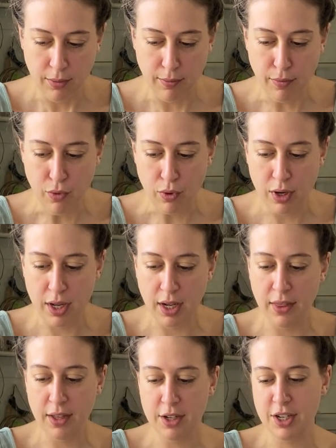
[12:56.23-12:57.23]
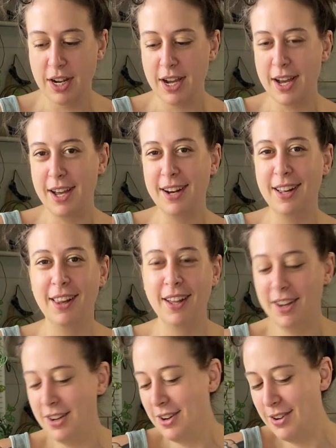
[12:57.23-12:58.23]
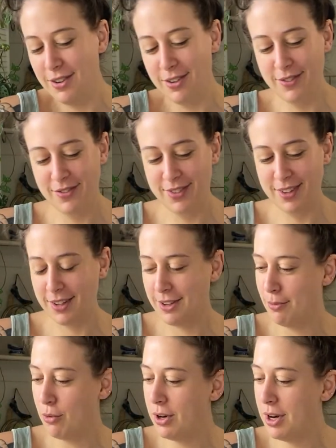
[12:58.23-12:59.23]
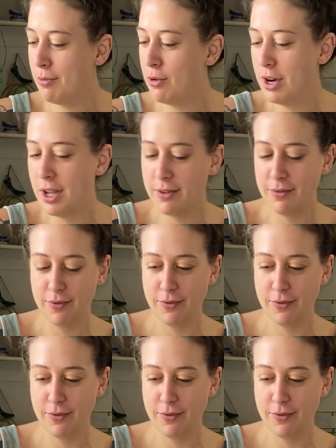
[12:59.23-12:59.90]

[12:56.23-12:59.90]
Morning in the chat. Hello. Good morning, morning.